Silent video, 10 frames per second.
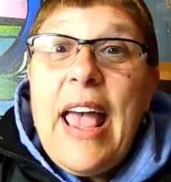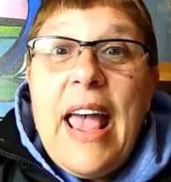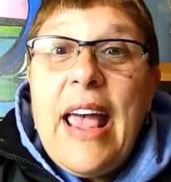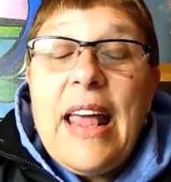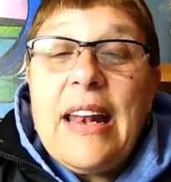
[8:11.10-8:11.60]

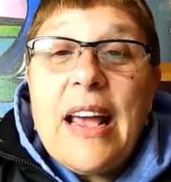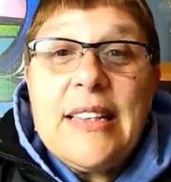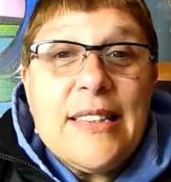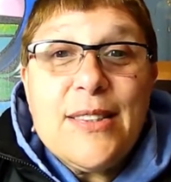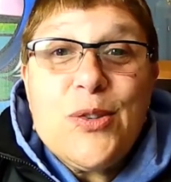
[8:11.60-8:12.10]
And I
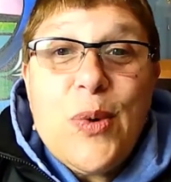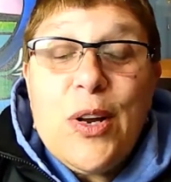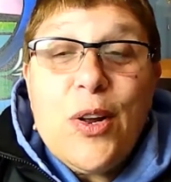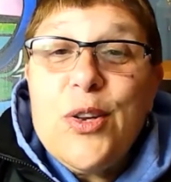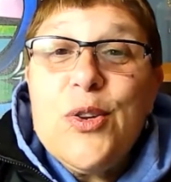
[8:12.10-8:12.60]
swear to
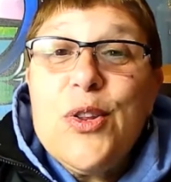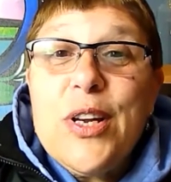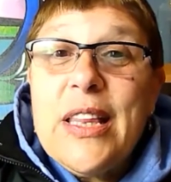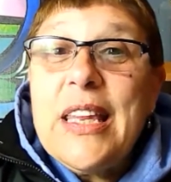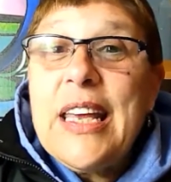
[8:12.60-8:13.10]
God, you
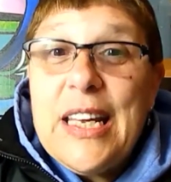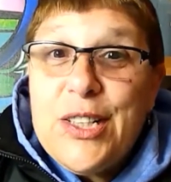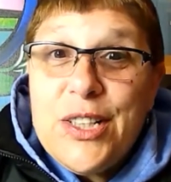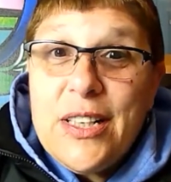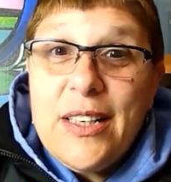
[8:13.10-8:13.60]
look in the
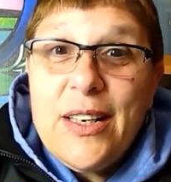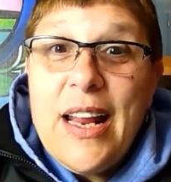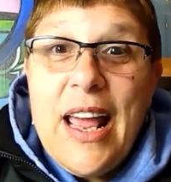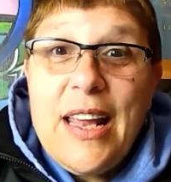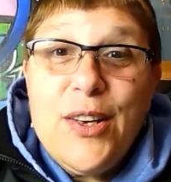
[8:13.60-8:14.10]
kitchen
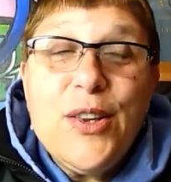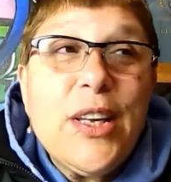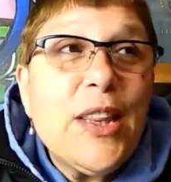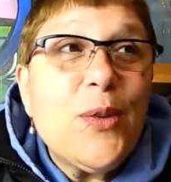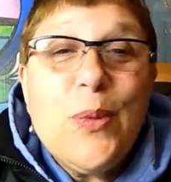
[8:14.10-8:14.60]
and you look
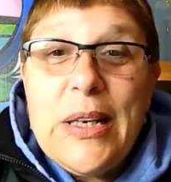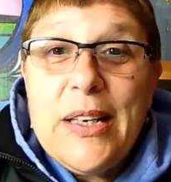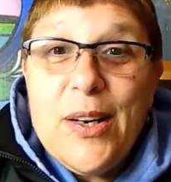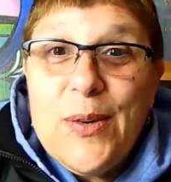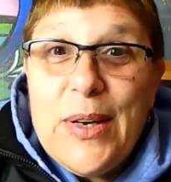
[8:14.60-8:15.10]
in the
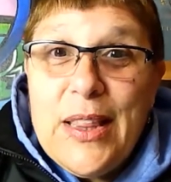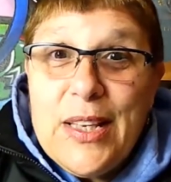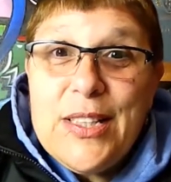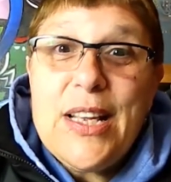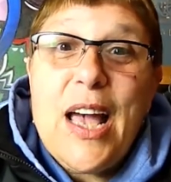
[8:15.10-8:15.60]
window in
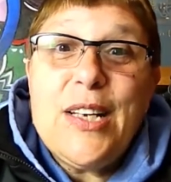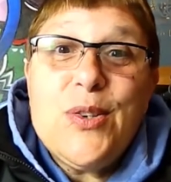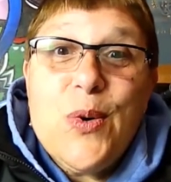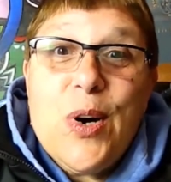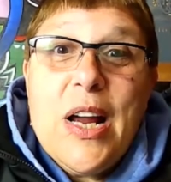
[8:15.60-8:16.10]
the side
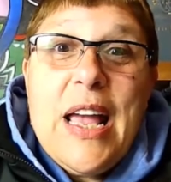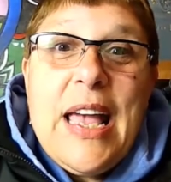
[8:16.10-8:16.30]
door